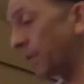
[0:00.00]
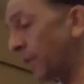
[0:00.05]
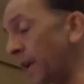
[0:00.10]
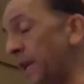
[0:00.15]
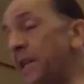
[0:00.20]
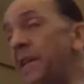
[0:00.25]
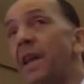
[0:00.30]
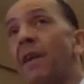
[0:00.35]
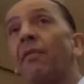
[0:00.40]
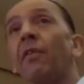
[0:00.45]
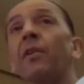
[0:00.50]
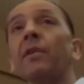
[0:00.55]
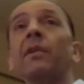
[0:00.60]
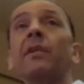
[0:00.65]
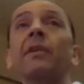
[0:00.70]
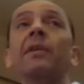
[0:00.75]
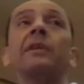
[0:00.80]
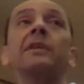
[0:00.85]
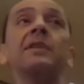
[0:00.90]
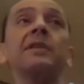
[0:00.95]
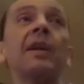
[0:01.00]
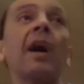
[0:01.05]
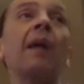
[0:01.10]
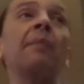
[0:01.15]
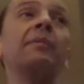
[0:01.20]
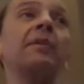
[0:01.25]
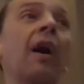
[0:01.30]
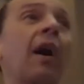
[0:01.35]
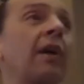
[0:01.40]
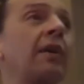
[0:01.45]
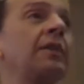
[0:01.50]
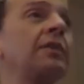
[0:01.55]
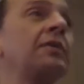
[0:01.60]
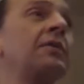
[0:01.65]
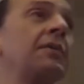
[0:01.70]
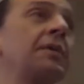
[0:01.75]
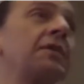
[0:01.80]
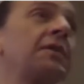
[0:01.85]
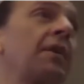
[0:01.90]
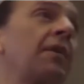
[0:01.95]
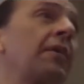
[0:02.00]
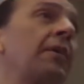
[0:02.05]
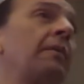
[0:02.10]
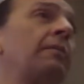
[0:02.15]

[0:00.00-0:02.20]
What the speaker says: never stopped talking to each other.